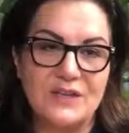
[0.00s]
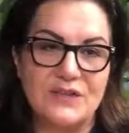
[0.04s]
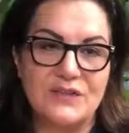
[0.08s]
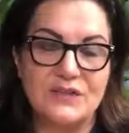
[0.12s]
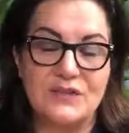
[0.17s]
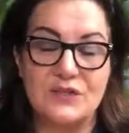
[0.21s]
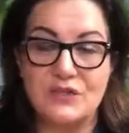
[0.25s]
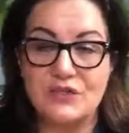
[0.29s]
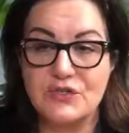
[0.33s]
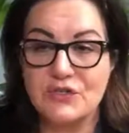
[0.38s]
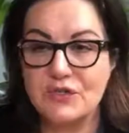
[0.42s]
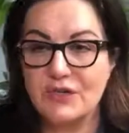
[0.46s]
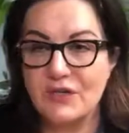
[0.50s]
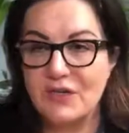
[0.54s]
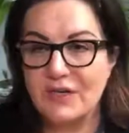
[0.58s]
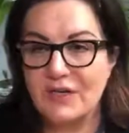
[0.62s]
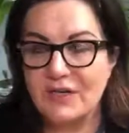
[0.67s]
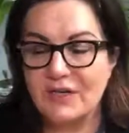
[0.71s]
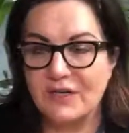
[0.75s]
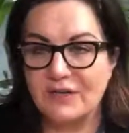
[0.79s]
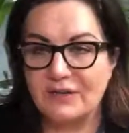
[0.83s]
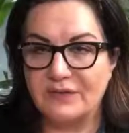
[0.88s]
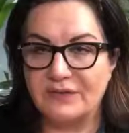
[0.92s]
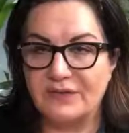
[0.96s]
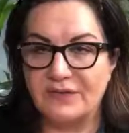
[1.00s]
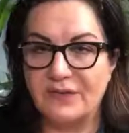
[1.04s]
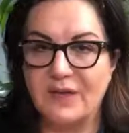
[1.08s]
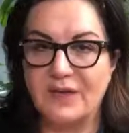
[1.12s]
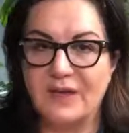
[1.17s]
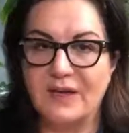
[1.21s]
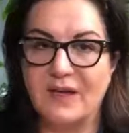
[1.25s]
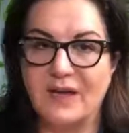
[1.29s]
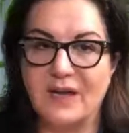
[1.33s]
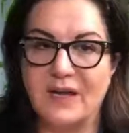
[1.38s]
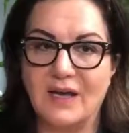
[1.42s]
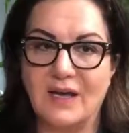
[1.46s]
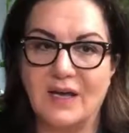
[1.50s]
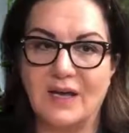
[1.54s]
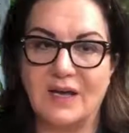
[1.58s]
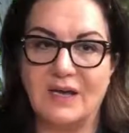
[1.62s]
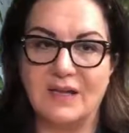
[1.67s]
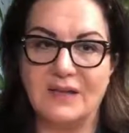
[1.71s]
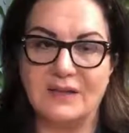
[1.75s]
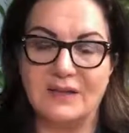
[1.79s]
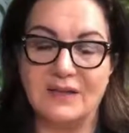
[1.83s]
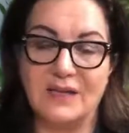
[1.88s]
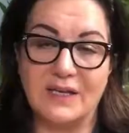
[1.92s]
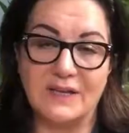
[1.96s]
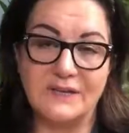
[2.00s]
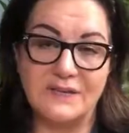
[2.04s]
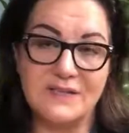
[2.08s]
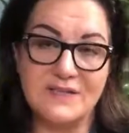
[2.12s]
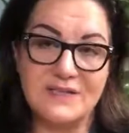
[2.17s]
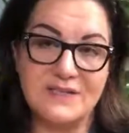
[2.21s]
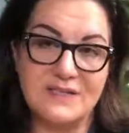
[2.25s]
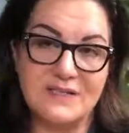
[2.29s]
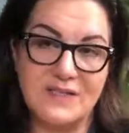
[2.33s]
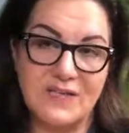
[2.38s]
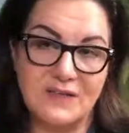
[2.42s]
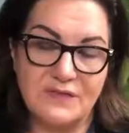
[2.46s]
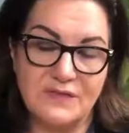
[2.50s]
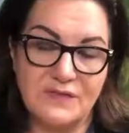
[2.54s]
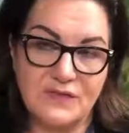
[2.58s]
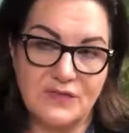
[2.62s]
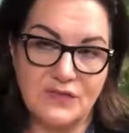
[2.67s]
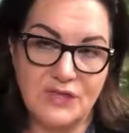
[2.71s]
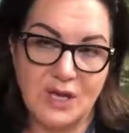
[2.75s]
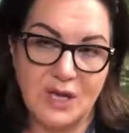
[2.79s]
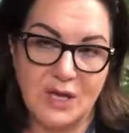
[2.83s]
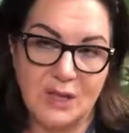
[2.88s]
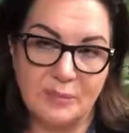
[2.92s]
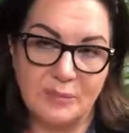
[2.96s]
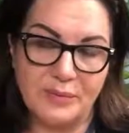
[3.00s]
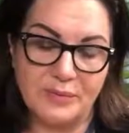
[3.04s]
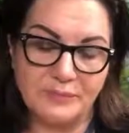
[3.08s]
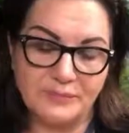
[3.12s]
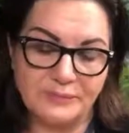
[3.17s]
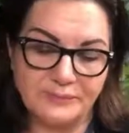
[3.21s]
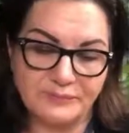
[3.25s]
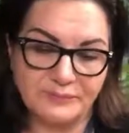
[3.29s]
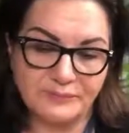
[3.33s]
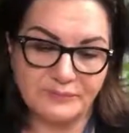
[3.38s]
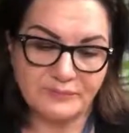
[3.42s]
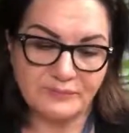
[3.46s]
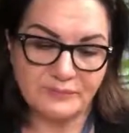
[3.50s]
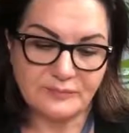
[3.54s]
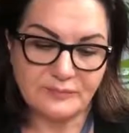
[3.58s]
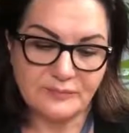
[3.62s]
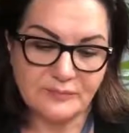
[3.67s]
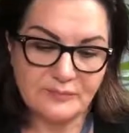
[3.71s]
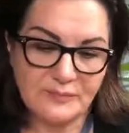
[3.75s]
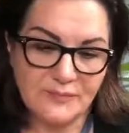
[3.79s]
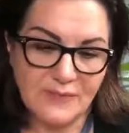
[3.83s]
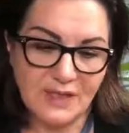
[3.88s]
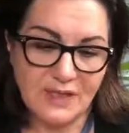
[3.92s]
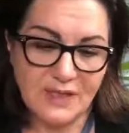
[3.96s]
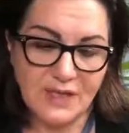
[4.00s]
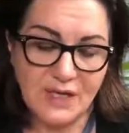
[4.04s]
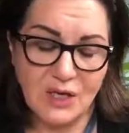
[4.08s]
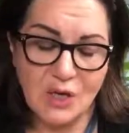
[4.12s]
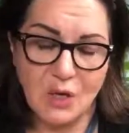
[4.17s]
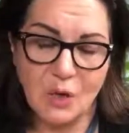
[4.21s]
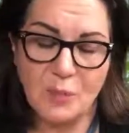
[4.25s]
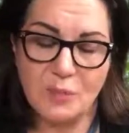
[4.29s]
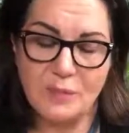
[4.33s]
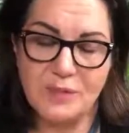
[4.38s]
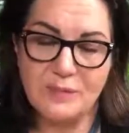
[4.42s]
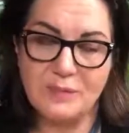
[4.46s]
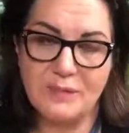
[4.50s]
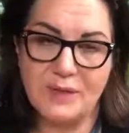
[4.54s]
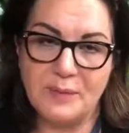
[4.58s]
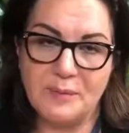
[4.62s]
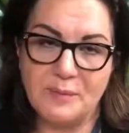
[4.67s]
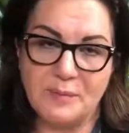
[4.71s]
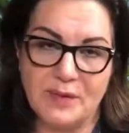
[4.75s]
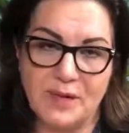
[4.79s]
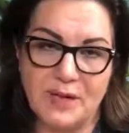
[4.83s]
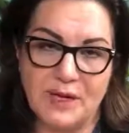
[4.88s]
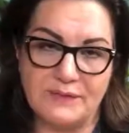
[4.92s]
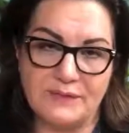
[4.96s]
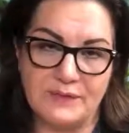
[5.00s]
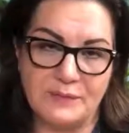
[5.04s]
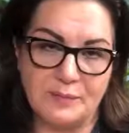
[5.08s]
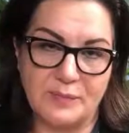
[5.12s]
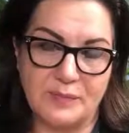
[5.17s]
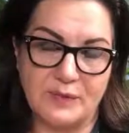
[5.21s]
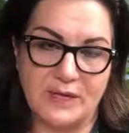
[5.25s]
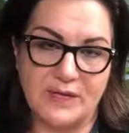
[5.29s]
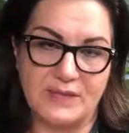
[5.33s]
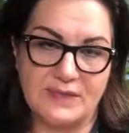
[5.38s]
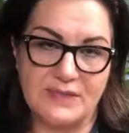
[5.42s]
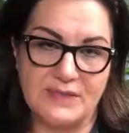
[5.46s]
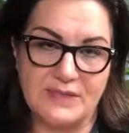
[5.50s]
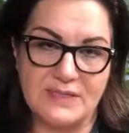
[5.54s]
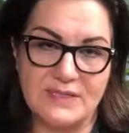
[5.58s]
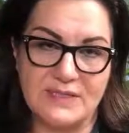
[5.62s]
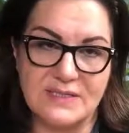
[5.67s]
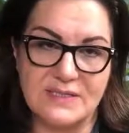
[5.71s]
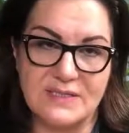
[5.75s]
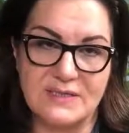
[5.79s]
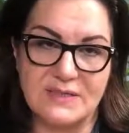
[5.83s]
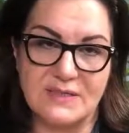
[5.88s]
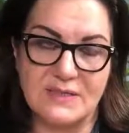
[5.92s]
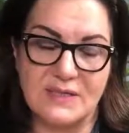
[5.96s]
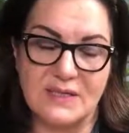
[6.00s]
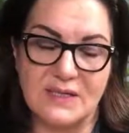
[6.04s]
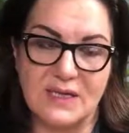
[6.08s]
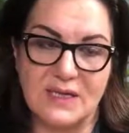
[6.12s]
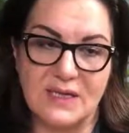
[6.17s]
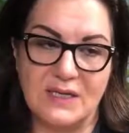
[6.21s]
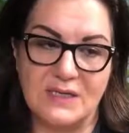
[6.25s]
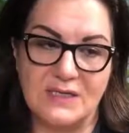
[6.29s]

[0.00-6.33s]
So sure enough, I left a safe job and I opened my private practice,